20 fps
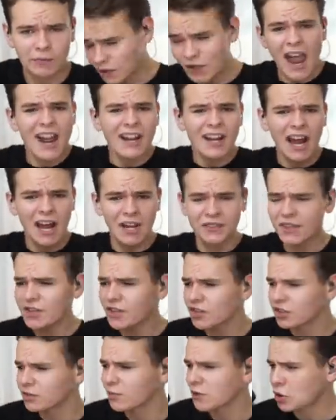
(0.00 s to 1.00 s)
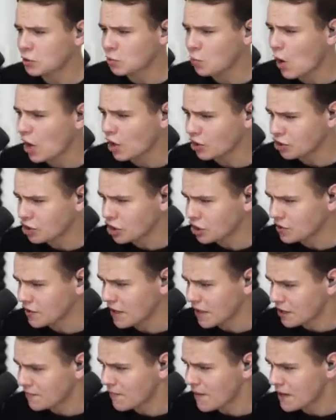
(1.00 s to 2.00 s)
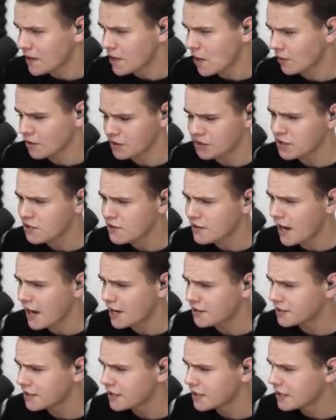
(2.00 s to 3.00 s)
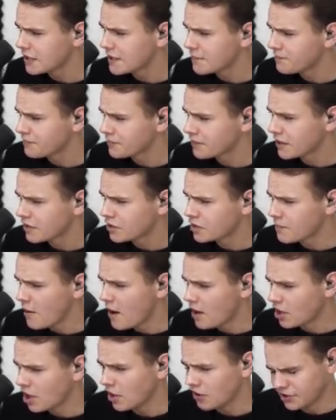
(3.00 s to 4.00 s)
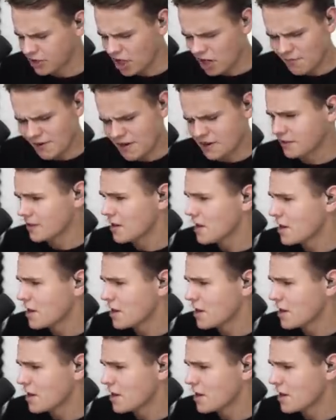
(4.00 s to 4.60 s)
So yeah, guys, thank you so much for watching today's video, and I'll see you guys tomorrow, as always.